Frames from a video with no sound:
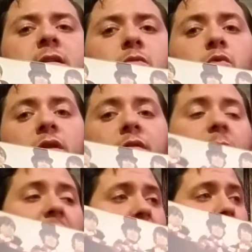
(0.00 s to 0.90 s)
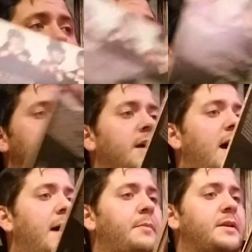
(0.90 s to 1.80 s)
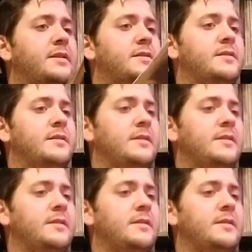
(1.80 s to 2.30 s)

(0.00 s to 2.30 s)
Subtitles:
one of my early copies.